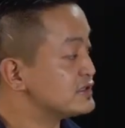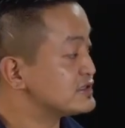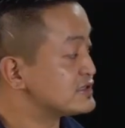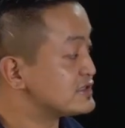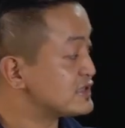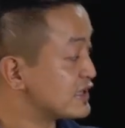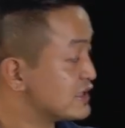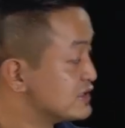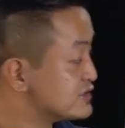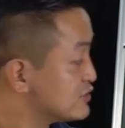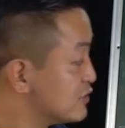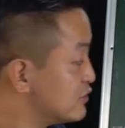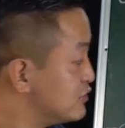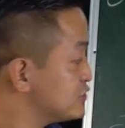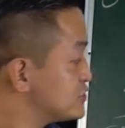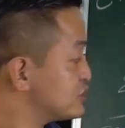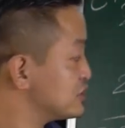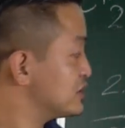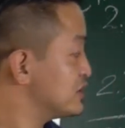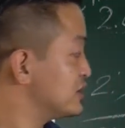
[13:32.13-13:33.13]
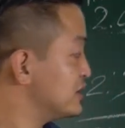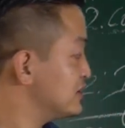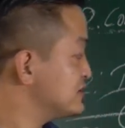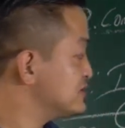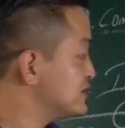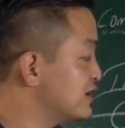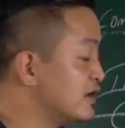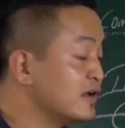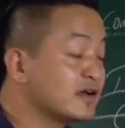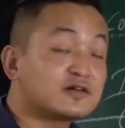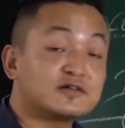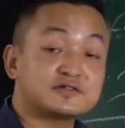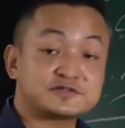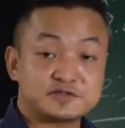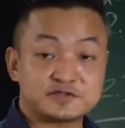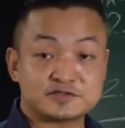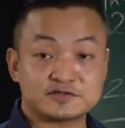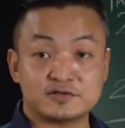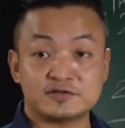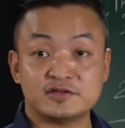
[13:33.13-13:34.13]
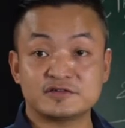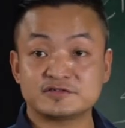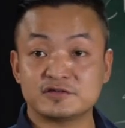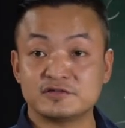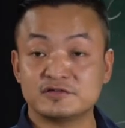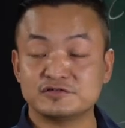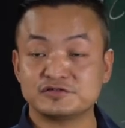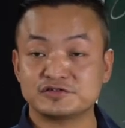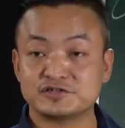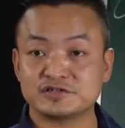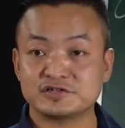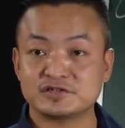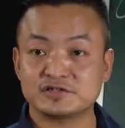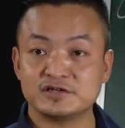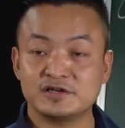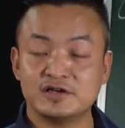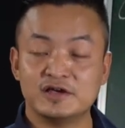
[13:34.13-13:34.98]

Second solution is caustic soda solution.